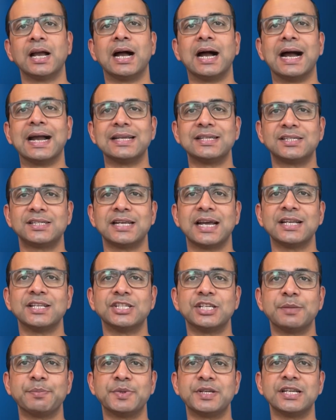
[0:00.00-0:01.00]

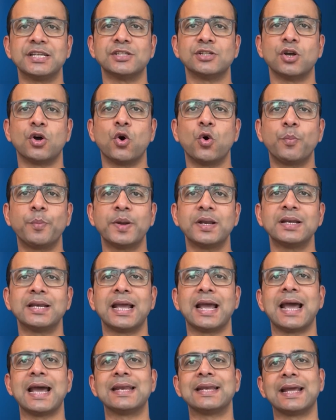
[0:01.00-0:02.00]
Einstein GPT is
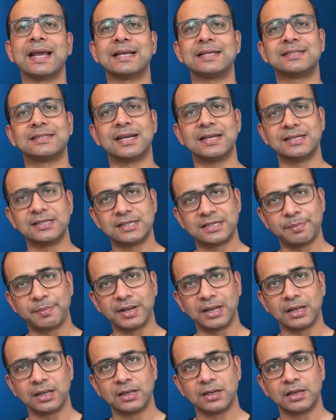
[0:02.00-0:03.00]
open and
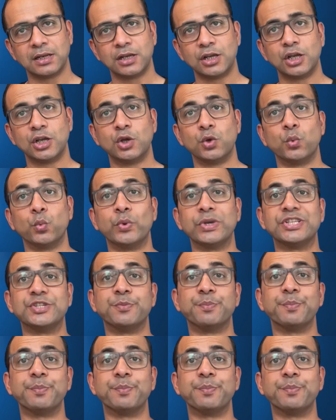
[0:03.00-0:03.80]
extensible, which